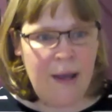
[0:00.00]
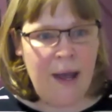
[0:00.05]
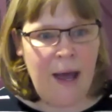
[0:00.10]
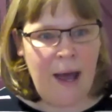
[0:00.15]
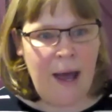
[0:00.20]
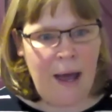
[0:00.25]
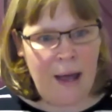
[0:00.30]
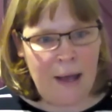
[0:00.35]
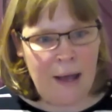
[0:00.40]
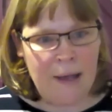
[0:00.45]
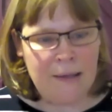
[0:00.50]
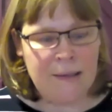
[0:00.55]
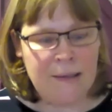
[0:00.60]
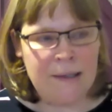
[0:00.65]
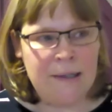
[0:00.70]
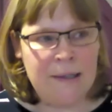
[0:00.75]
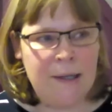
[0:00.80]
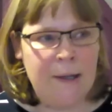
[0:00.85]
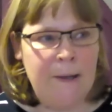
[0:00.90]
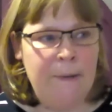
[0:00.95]
and
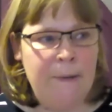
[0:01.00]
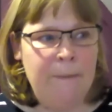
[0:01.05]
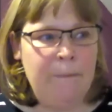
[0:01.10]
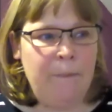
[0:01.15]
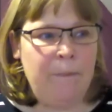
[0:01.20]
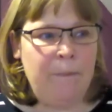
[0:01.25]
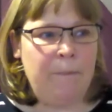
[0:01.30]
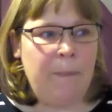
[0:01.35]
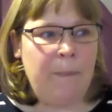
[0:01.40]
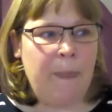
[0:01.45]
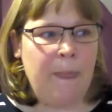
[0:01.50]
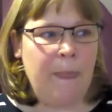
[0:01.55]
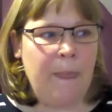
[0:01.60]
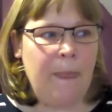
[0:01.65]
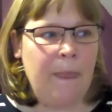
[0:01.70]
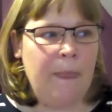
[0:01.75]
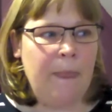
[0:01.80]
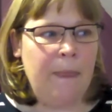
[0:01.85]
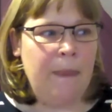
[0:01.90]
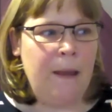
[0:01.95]

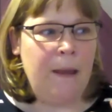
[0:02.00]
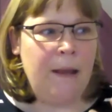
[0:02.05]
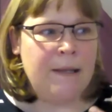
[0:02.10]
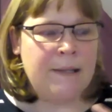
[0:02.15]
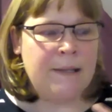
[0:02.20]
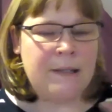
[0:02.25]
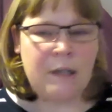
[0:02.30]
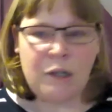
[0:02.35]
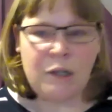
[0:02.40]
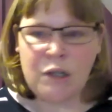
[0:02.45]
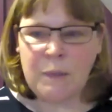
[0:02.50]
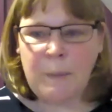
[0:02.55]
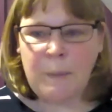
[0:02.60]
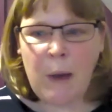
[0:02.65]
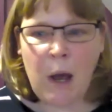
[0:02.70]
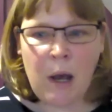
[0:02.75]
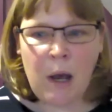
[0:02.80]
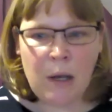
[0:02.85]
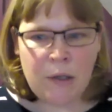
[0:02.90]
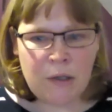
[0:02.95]
it's such a
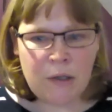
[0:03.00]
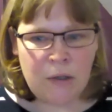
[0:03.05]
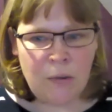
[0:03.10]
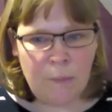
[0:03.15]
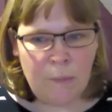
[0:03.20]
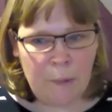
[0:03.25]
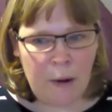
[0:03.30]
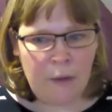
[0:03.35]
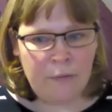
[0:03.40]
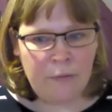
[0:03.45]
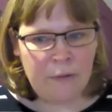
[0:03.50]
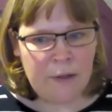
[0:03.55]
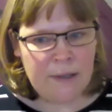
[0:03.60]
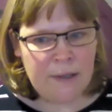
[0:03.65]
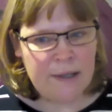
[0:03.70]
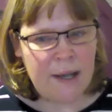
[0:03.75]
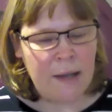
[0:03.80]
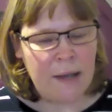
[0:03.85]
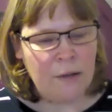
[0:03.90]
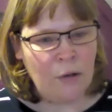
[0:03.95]
personal
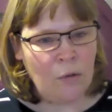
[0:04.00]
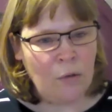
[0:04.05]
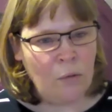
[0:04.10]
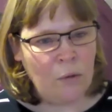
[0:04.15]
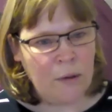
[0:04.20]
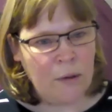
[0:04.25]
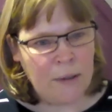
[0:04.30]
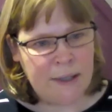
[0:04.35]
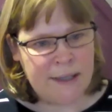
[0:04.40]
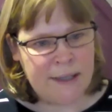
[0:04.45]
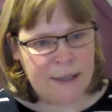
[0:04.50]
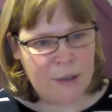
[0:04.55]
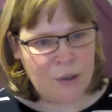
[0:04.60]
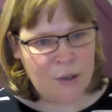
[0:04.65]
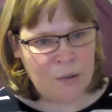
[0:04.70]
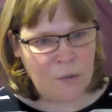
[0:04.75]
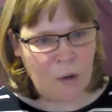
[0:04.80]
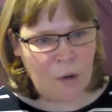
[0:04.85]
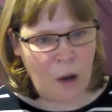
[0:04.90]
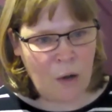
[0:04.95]
preference and an
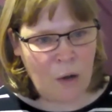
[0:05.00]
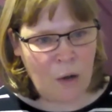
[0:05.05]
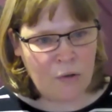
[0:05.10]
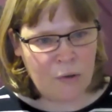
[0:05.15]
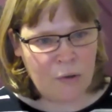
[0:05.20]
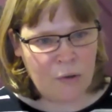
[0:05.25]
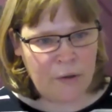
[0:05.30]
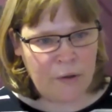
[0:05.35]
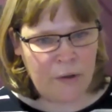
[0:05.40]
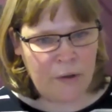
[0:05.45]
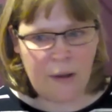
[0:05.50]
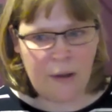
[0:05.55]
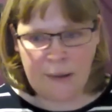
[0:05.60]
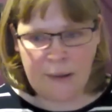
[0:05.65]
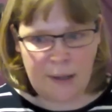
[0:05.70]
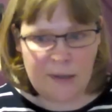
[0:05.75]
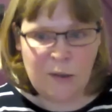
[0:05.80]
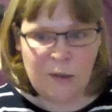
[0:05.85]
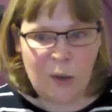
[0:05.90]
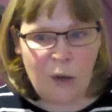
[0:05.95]
organizational cultural thing
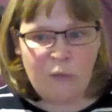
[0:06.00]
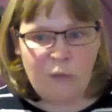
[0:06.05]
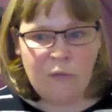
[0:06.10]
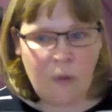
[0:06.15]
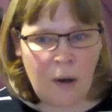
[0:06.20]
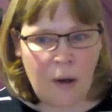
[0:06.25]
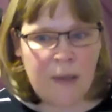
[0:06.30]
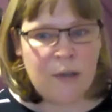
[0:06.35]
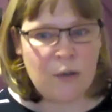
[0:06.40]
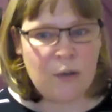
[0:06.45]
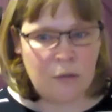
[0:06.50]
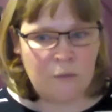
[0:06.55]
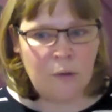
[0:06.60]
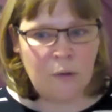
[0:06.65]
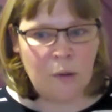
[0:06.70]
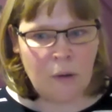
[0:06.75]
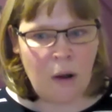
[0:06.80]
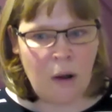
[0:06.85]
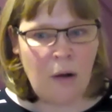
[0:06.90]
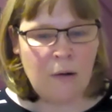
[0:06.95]
there's no right or
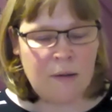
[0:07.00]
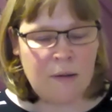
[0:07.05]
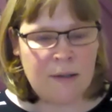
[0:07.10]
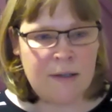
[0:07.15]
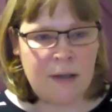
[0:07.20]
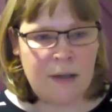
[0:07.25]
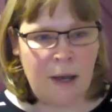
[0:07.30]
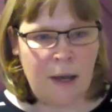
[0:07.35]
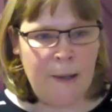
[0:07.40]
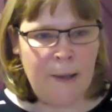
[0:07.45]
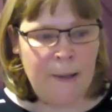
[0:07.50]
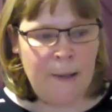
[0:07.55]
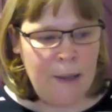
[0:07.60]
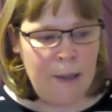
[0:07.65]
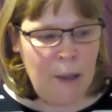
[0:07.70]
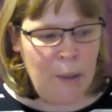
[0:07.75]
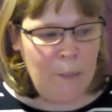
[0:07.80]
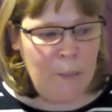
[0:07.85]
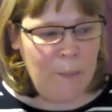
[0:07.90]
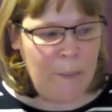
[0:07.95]
wrong answer
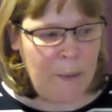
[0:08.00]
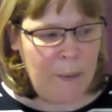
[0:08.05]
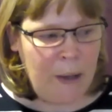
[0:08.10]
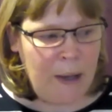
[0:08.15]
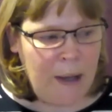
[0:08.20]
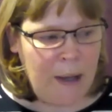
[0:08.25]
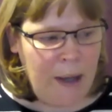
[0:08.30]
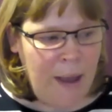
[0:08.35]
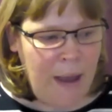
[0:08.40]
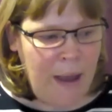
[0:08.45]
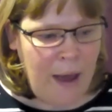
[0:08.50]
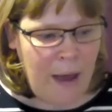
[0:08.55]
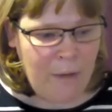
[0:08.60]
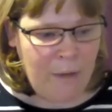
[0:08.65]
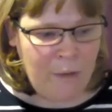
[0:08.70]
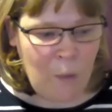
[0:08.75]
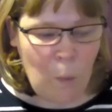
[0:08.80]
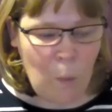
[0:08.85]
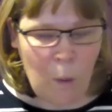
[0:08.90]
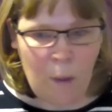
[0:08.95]
mm. but
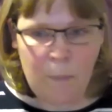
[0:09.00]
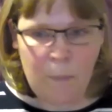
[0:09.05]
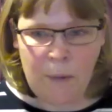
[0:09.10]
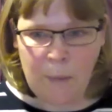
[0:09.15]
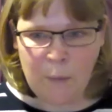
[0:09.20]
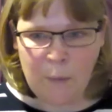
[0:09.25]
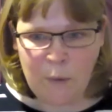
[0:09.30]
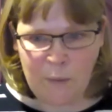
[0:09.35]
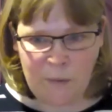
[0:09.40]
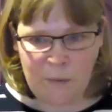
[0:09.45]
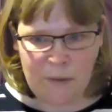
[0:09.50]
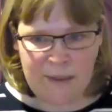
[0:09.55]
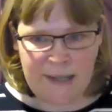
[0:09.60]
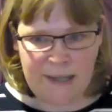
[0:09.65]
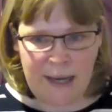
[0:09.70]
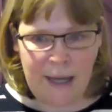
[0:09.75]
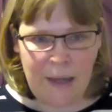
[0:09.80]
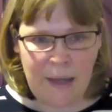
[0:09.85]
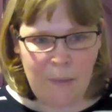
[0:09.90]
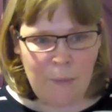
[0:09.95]
having one member of the
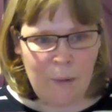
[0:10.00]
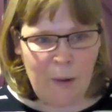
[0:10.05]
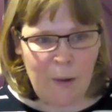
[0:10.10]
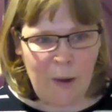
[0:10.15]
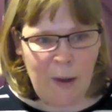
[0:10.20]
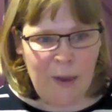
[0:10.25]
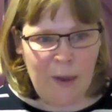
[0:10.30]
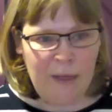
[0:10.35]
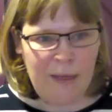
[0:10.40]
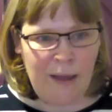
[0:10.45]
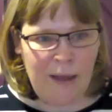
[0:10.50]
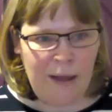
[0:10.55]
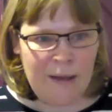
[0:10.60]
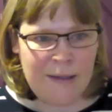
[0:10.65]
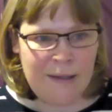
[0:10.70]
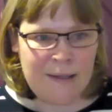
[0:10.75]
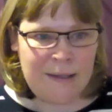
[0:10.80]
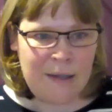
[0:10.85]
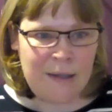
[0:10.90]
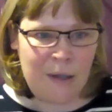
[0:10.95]
team
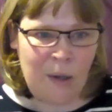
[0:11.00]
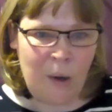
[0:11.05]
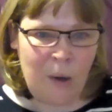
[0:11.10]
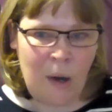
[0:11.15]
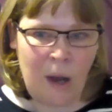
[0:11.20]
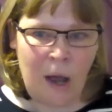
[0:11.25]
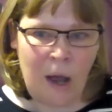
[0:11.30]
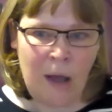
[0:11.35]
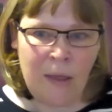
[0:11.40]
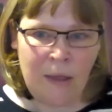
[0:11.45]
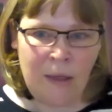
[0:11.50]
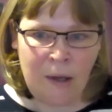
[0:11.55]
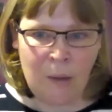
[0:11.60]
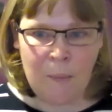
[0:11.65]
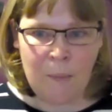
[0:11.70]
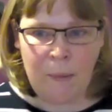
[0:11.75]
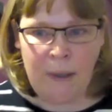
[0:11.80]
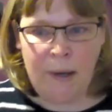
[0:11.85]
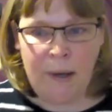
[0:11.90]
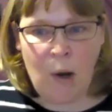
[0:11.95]
that's at the
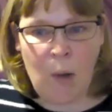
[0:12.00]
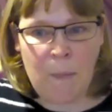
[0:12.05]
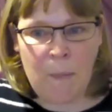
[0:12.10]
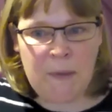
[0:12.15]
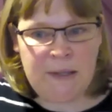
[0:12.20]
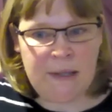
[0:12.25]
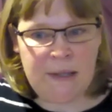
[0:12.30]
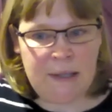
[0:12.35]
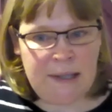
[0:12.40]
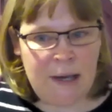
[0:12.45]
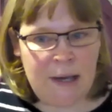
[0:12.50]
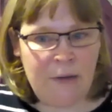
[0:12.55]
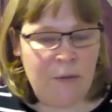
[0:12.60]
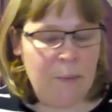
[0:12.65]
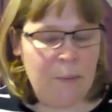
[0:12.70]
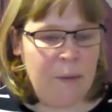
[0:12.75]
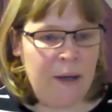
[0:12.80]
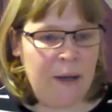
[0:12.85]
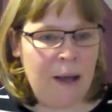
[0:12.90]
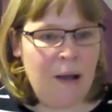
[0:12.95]
complete opposite to
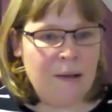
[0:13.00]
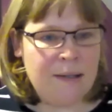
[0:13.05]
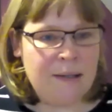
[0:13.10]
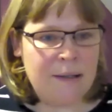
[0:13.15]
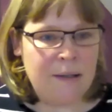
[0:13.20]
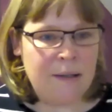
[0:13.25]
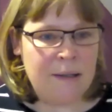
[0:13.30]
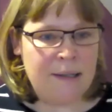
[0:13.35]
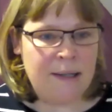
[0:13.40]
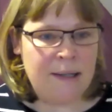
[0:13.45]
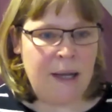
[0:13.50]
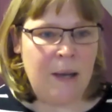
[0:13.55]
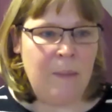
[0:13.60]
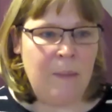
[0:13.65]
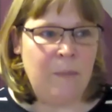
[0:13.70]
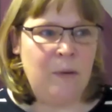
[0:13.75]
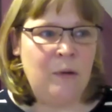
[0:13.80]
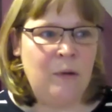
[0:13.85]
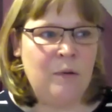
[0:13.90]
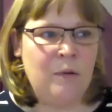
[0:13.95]
everybody else on the team,
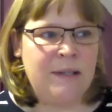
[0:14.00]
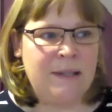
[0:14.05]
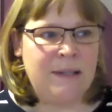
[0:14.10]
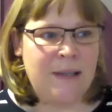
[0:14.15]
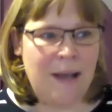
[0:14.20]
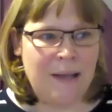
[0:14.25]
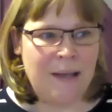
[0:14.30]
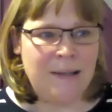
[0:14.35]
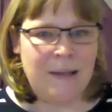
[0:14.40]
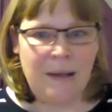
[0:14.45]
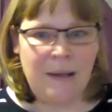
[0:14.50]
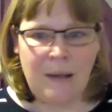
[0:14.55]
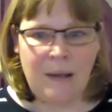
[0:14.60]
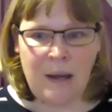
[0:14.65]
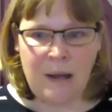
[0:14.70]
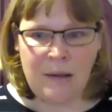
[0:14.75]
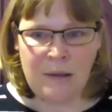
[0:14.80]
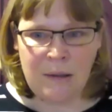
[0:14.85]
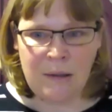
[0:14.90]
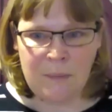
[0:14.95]
you're setting
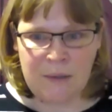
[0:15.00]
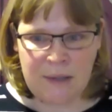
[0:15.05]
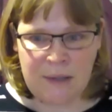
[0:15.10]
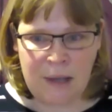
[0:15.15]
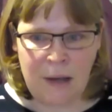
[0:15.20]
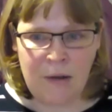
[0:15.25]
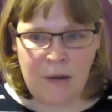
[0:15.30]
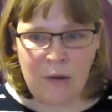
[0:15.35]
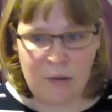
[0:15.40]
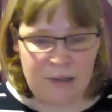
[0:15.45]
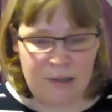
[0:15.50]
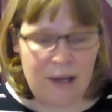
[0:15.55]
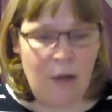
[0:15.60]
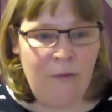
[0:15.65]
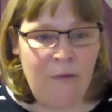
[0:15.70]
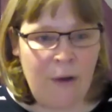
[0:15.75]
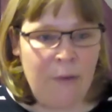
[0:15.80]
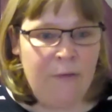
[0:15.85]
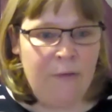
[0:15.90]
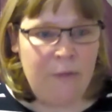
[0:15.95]
themself
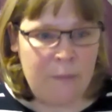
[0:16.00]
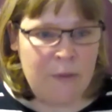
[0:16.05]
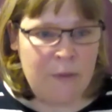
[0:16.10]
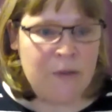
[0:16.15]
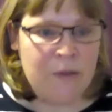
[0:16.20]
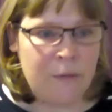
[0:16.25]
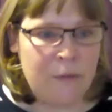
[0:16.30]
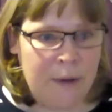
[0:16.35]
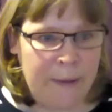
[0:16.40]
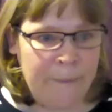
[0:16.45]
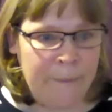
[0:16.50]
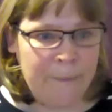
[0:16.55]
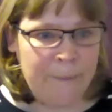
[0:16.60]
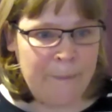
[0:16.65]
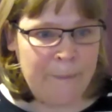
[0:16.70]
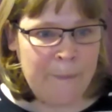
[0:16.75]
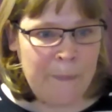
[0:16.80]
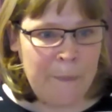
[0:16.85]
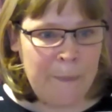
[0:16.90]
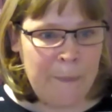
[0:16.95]
yourself up for misery.
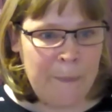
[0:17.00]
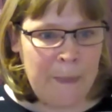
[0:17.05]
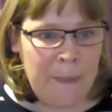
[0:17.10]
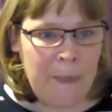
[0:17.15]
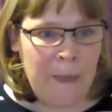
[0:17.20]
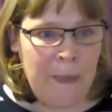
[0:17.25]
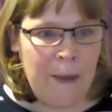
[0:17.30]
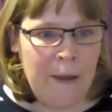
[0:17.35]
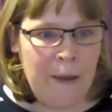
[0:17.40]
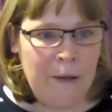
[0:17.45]
Mm,